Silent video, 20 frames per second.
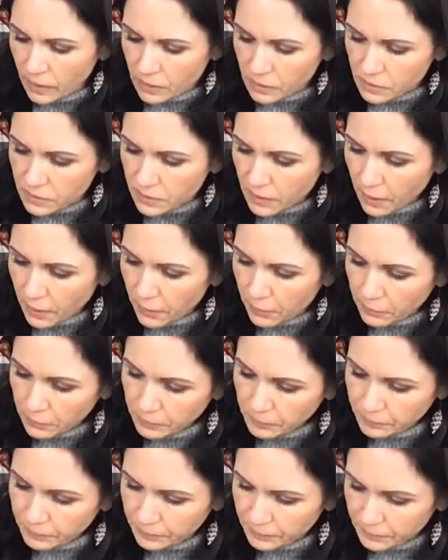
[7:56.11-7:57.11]
So
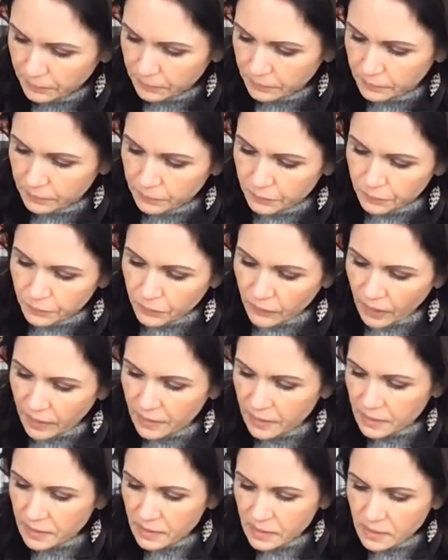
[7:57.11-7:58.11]

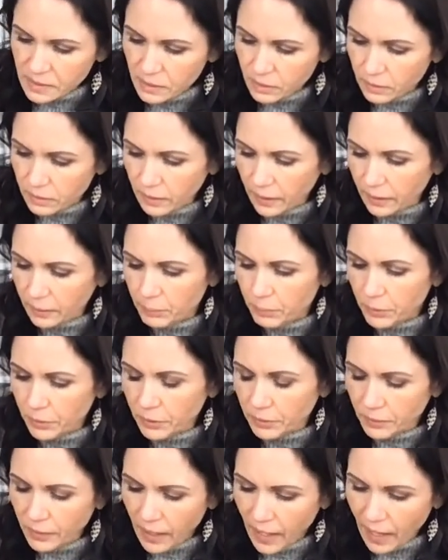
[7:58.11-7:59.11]
this is look like
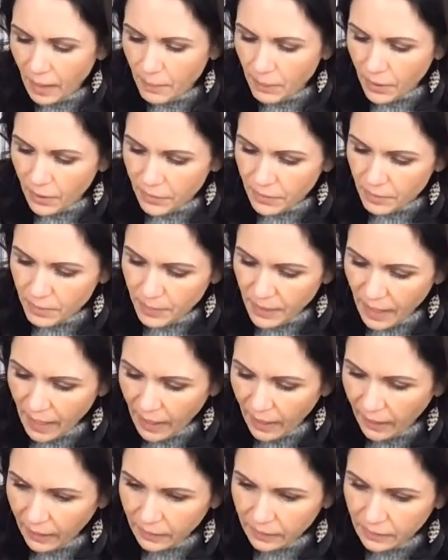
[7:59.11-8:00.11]
burlap on the
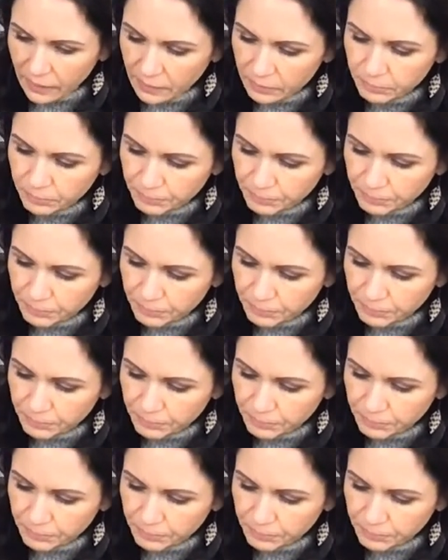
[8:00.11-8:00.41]
back.